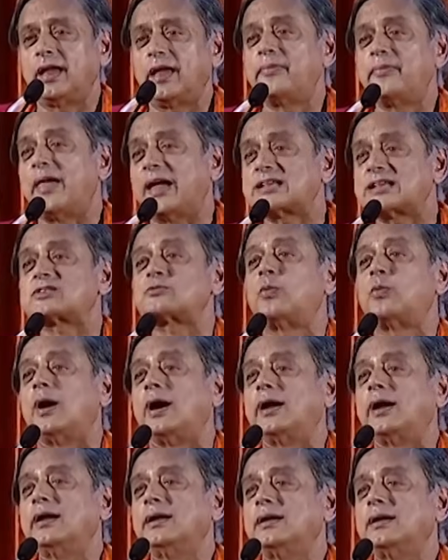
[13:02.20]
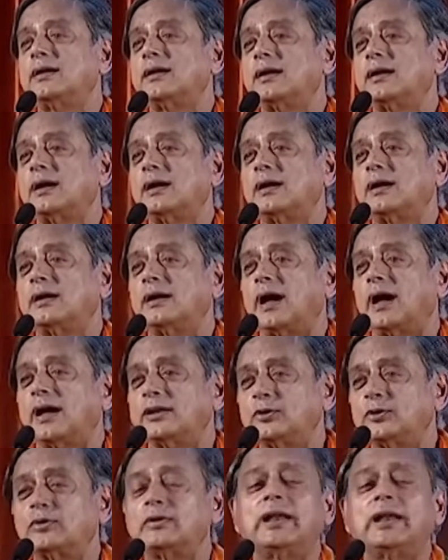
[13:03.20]
And that's why
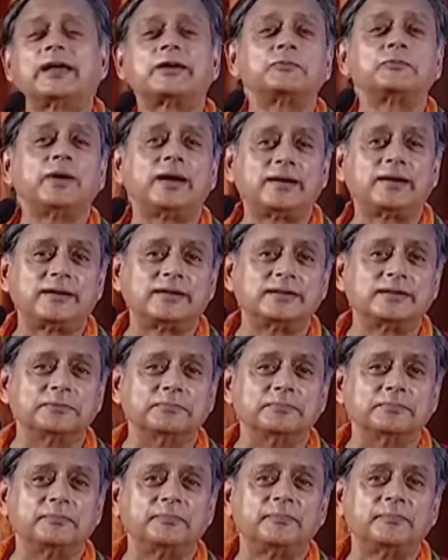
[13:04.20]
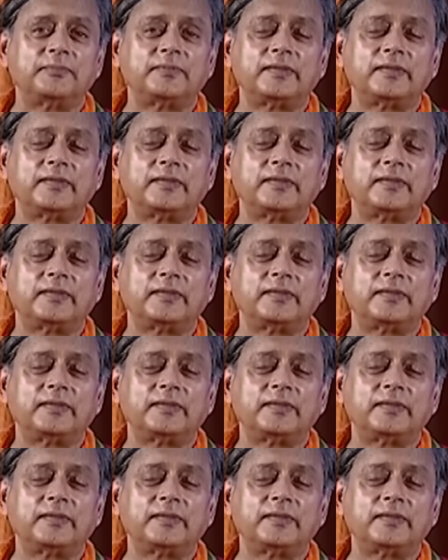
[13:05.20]
I don't like wearing them.